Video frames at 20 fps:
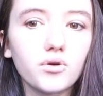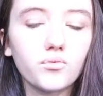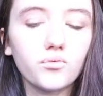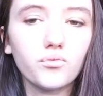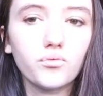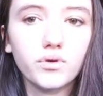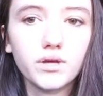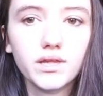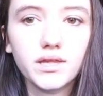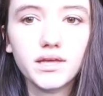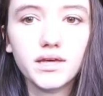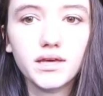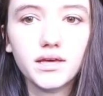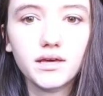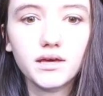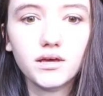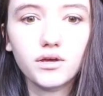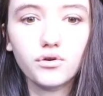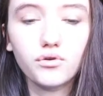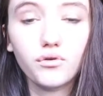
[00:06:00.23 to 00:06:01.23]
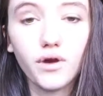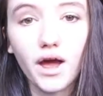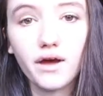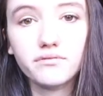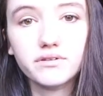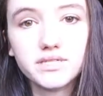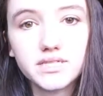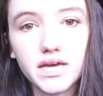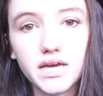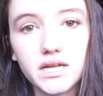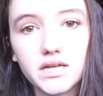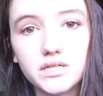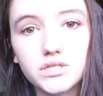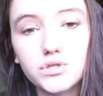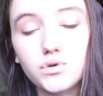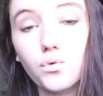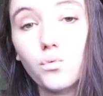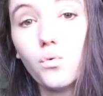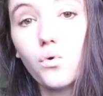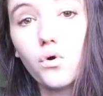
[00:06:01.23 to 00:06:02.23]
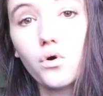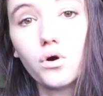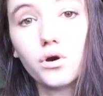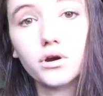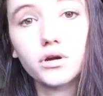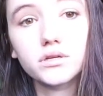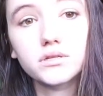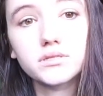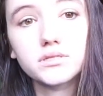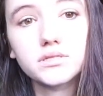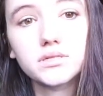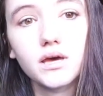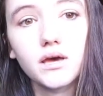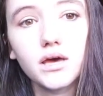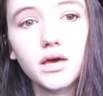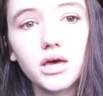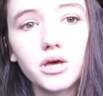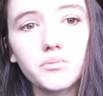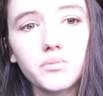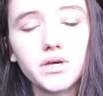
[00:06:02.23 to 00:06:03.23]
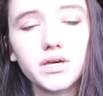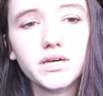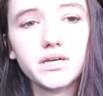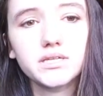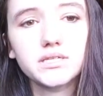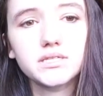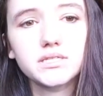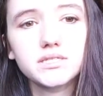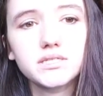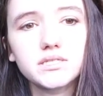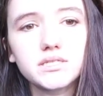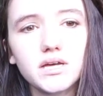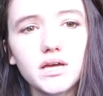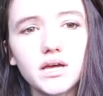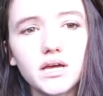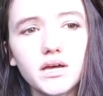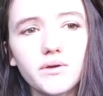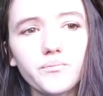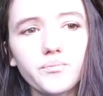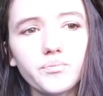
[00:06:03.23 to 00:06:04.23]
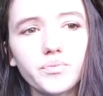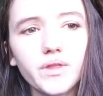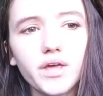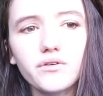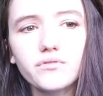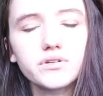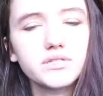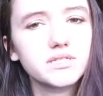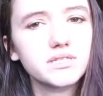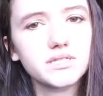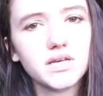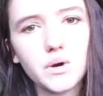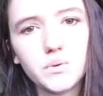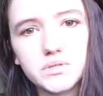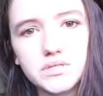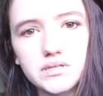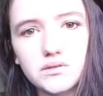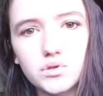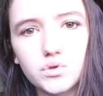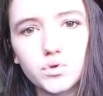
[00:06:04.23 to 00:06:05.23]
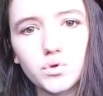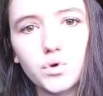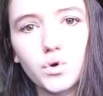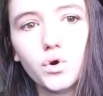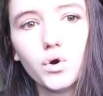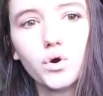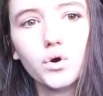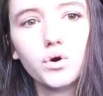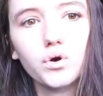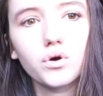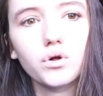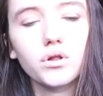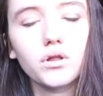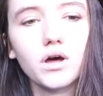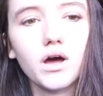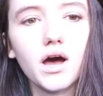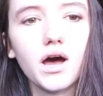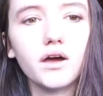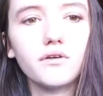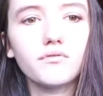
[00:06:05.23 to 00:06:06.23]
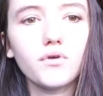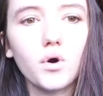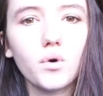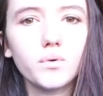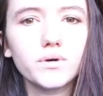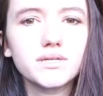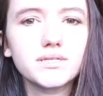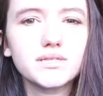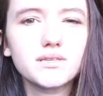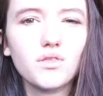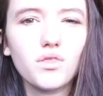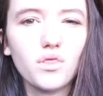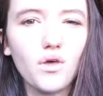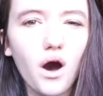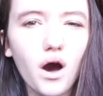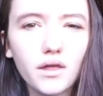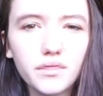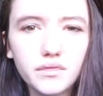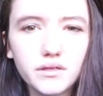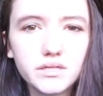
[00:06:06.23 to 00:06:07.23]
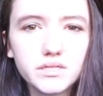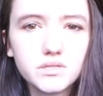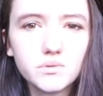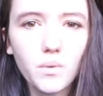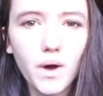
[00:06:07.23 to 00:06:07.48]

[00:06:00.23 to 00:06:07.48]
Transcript: really gravitated towards, because ever since I was a little girl, I've always thought this